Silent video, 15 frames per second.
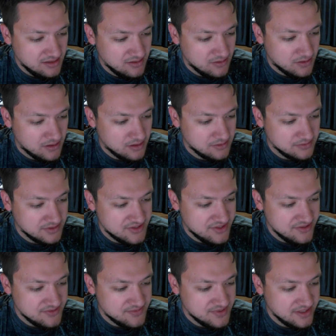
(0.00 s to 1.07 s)
or
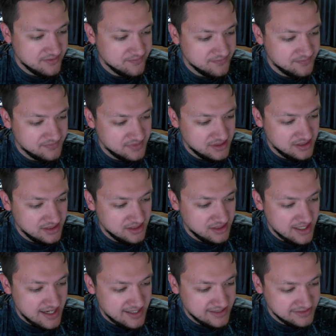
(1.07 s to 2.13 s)
excuse me,
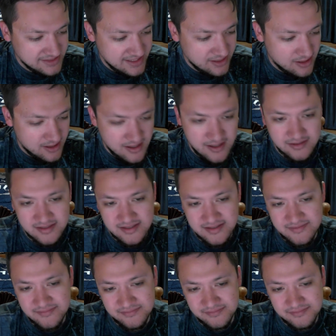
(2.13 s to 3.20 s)
Atlanta
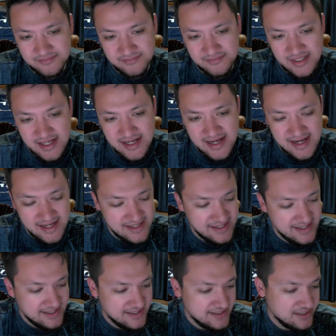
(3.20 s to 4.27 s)
Hawks at
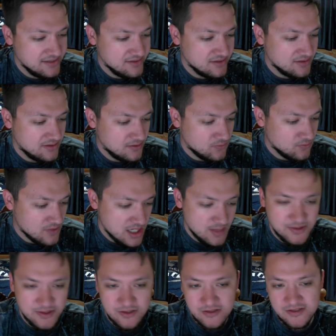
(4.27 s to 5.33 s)
8,
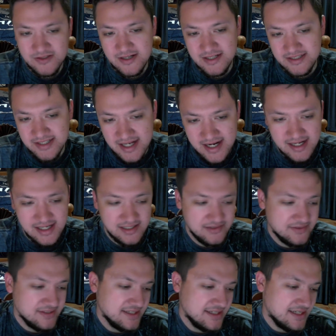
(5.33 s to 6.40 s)
Raptors are at
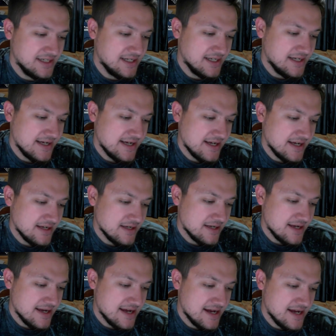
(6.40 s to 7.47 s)
9,
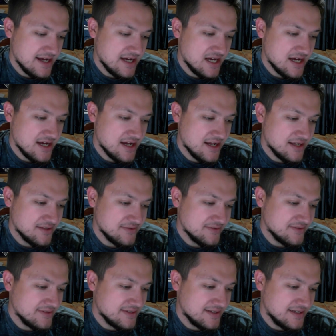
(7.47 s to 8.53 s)

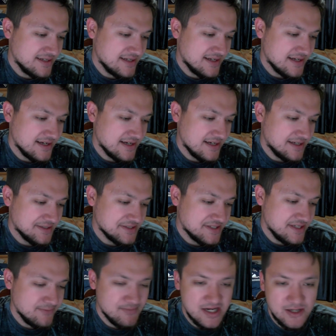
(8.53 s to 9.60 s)
and a
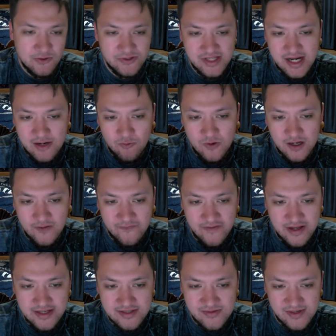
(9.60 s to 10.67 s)
team I would not want to
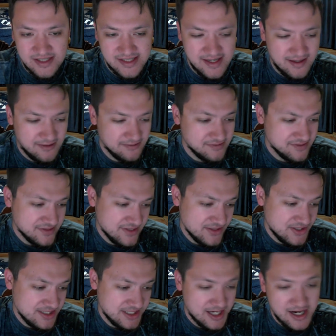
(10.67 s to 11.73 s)
face right now, the
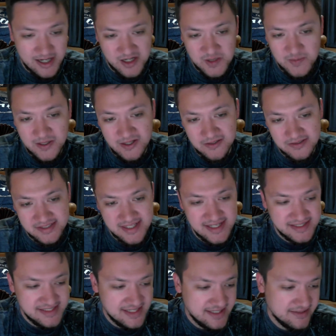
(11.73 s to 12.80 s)
Chicago Bulls
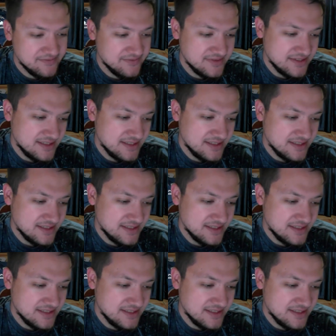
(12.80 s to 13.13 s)
at 10.